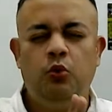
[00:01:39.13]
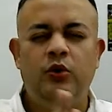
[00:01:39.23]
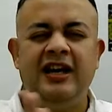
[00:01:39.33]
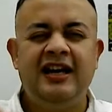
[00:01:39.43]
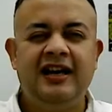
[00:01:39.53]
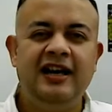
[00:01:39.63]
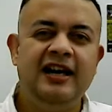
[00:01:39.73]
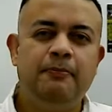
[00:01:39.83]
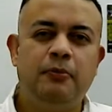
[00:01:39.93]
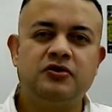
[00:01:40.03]

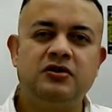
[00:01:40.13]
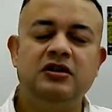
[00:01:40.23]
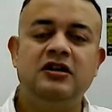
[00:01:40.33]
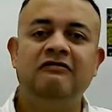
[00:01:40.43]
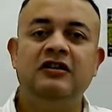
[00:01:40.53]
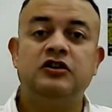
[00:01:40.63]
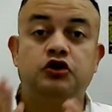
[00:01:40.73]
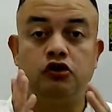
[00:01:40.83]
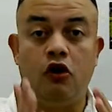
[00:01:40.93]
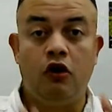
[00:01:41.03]
weakly positive
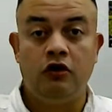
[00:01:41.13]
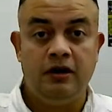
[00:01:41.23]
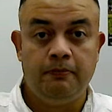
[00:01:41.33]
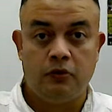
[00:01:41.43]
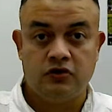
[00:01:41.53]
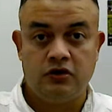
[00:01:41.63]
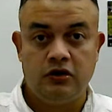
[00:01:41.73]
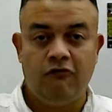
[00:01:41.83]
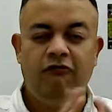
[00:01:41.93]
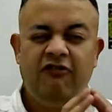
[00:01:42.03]
strongly
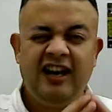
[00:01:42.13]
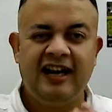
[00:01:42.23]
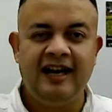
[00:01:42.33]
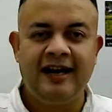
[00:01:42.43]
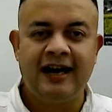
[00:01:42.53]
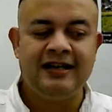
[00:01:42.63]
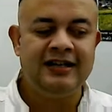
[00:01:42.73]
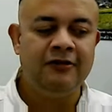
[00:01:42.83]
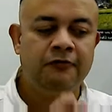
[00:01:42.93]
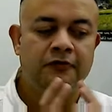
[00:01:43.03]
positive weakly
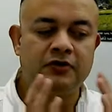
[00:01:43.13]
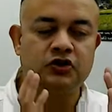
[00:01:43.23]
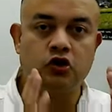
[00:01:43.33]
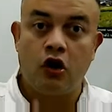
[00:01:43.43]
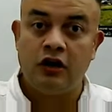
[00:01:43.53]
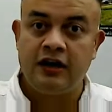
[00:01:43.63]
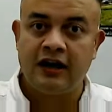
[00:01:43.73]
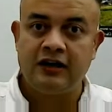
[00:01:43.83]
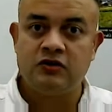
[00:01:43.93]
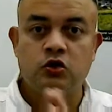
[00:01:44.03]
negative strongly
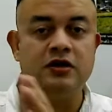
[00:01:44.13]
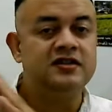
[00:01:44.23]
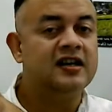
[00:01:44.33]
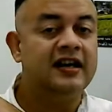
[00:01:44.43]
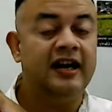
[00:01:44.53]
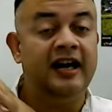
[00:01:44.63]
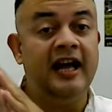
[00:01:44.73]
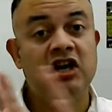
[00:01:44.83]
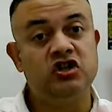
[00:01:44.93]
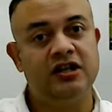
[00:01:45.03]
negative so it's a
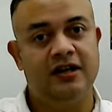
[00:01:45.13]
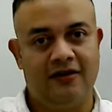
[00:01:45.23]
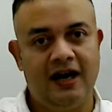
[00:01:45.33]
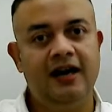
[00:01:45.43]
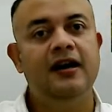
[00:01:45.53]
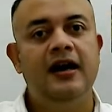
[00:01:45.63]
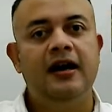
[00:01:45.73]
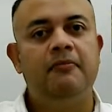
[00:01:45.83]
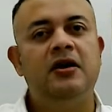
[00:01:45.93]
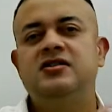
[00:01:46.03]
gradation right
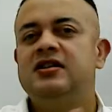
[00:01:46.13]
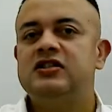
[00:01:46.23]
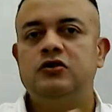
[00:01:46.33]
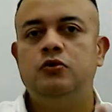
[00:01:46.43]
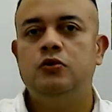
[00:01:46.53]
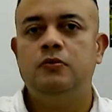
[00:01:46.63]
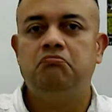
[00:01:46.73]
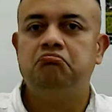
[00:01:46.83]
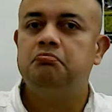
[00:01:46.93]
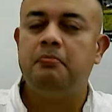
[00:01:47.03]
but just to
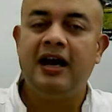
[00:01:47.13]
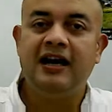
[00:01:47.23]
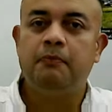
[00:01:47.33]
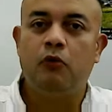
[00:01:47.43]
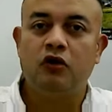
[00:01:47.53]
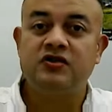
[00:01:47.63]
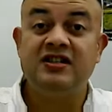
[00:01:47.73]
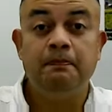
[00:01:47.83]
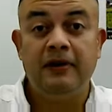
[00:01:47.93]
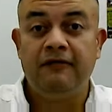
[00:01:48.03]
make it more
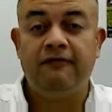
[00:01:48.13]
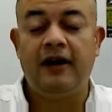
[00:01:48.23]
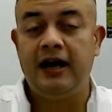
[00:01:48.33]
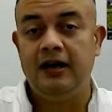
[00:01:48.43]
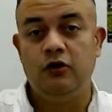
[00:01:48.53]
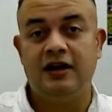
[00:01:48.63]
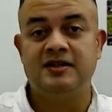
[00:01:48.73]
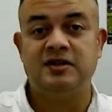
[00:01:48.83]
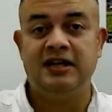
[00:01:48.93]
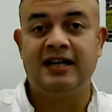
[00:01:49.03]
simplified you can
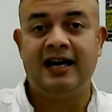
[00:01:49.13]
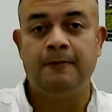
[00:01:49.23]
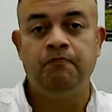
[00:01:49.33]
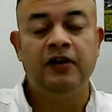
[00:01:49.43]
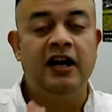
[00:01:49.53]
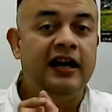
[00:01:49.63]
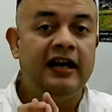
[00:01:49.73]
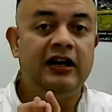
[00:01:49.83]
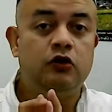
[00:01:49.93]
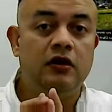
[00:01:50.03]
say that
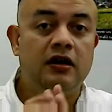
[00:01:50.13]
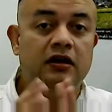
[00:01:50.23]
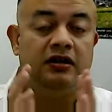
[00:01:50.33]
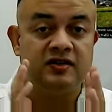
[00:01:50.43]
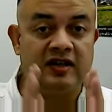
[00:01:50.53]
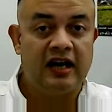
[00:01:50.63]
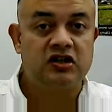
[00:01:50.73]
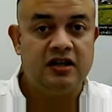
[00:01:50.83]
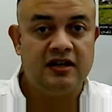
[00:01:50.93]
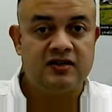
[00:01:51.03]
it uh, the
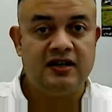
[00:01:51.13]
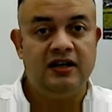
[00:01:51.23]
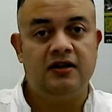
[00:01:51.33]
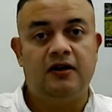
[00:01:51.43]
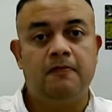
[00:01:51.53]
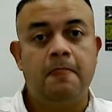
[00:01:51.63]
selection is either